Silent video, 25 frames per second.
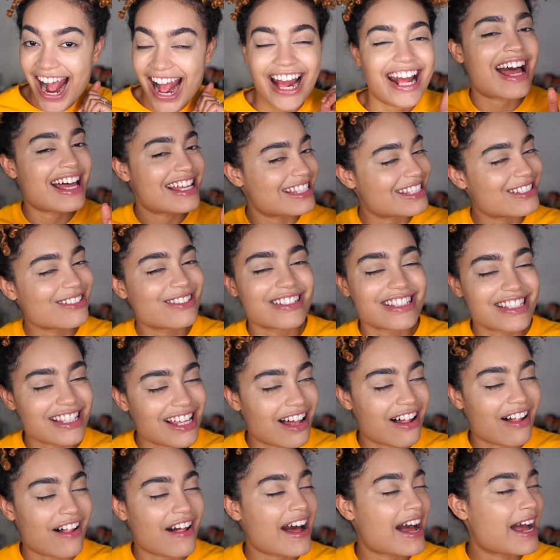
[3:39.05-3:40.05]
As you can
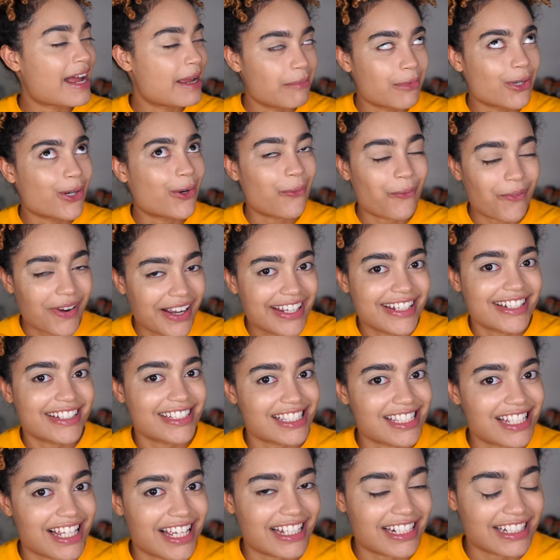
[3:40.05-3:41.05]
tell, I'm quite
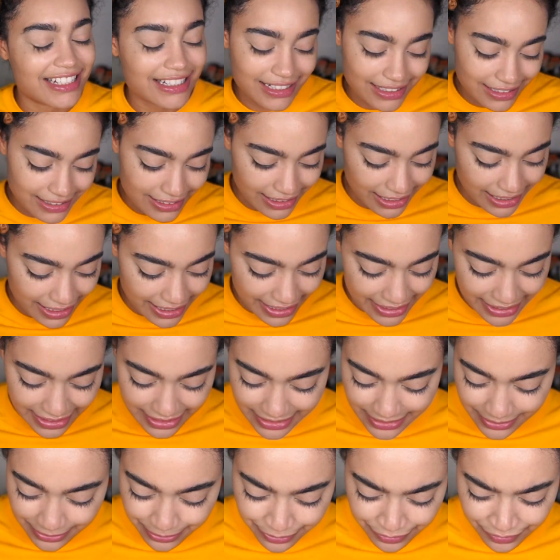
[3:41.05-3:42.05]
excited. Like,
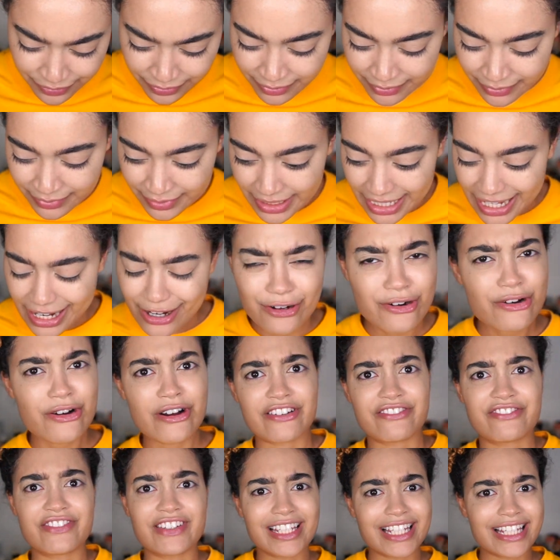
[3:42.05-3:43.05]
I don't know, I
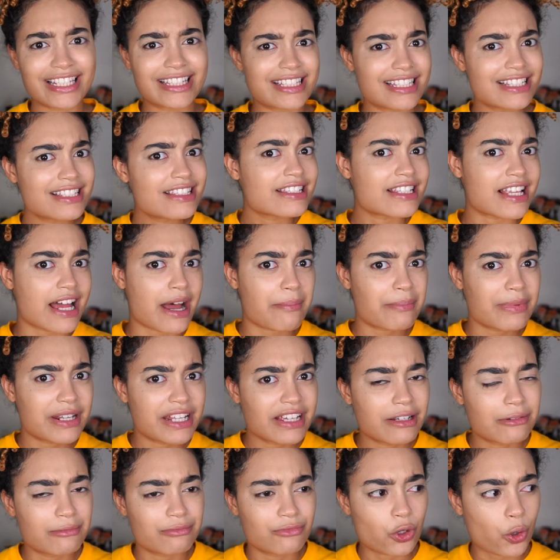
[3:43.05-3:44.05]
feel like this is
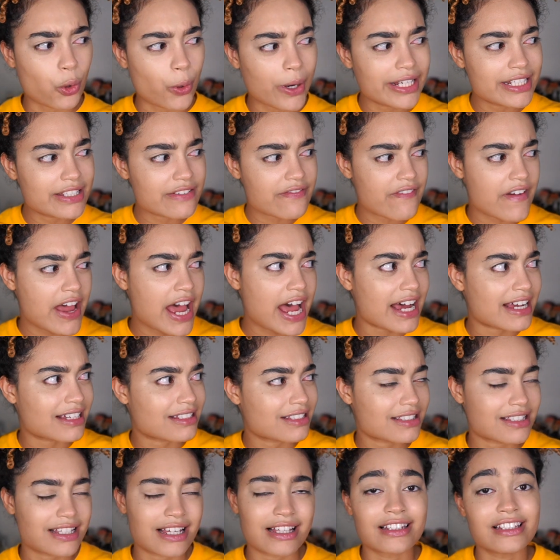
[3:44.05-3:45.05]
happening quite
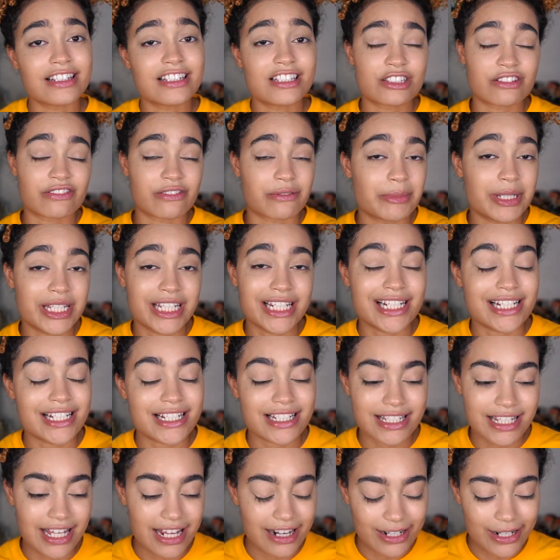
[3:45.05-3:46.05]
fast. At least for me it
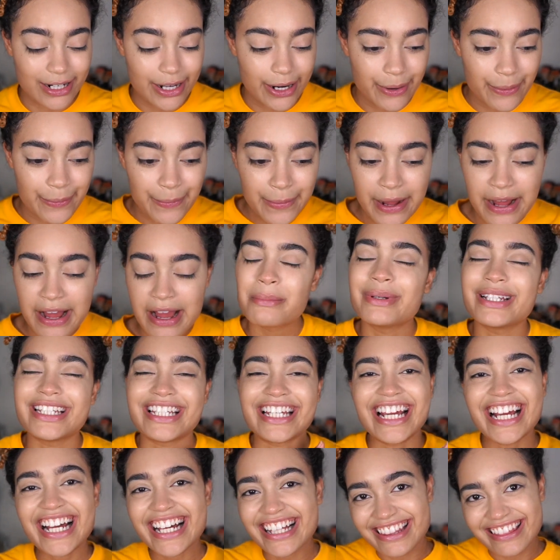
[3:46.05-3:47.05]
is, I don't know. But
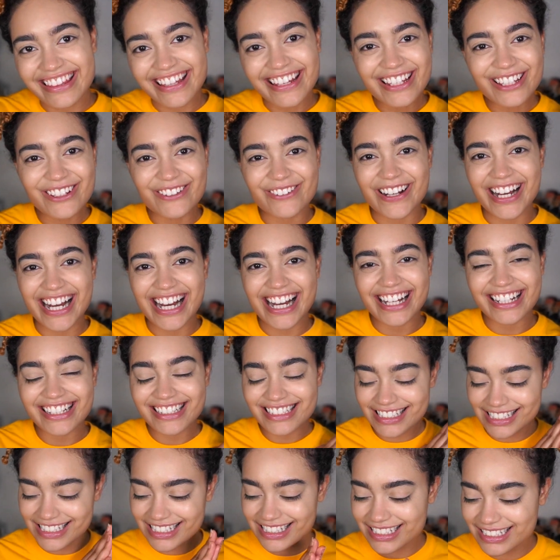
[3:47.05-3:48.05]
yeah, thank you
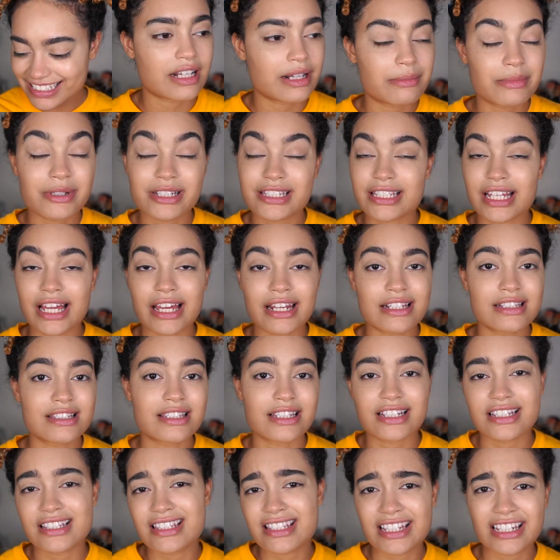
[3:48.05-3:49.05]
guys. I'm excited to
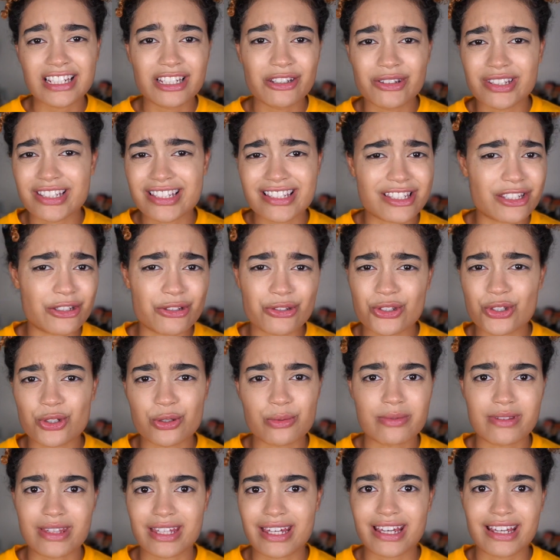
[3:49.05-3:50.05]
continue this YouTube
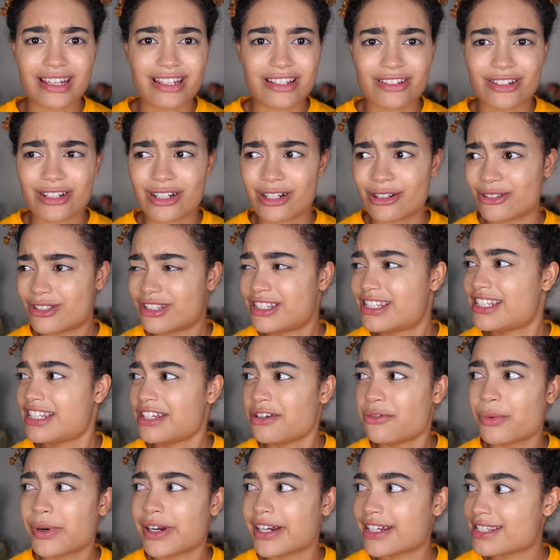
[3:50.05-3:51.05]
thing, you know, and see
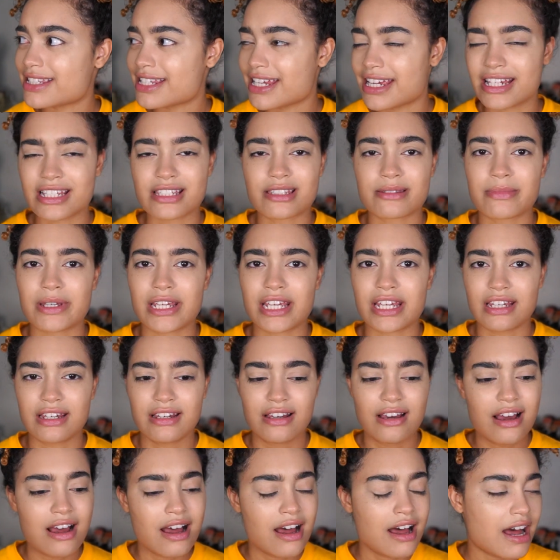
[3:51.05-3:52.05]
where it takes me.
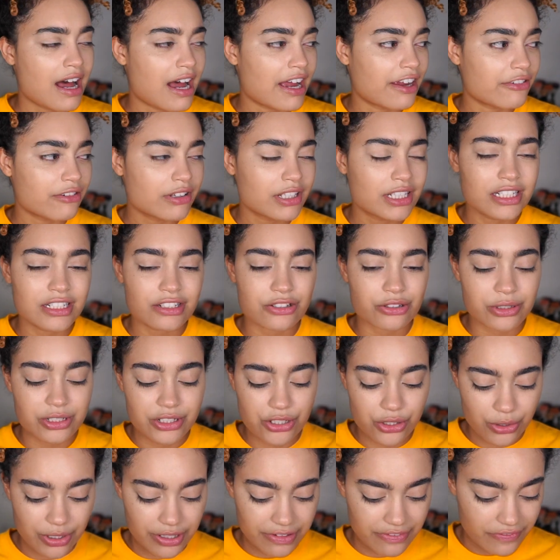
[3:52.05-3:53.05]
I really do
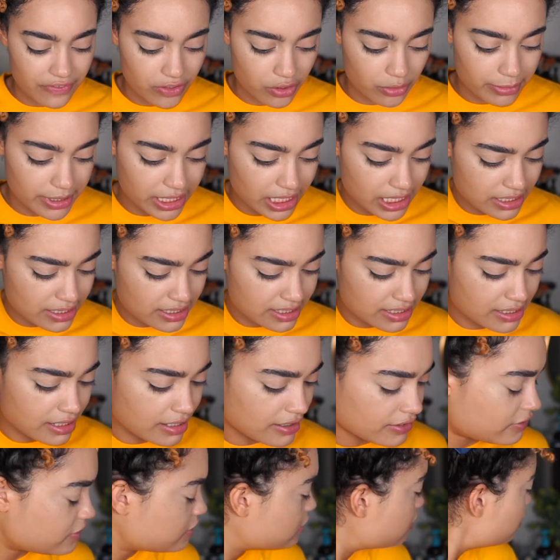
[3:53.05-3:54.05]
enjoy filming and stuff.